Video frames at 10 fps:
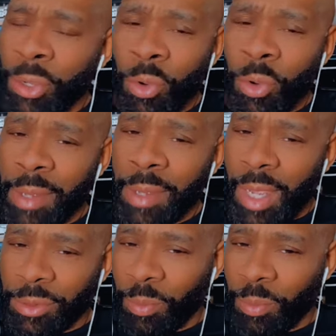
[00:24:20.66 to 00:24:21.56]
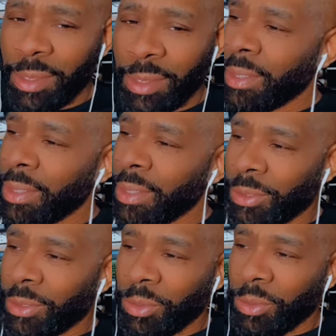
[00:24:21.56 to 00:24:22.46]
know. I the way,
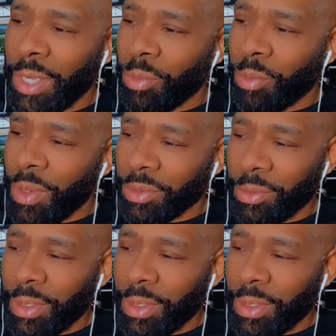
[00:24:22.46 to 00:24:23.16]
you know, you got to walk through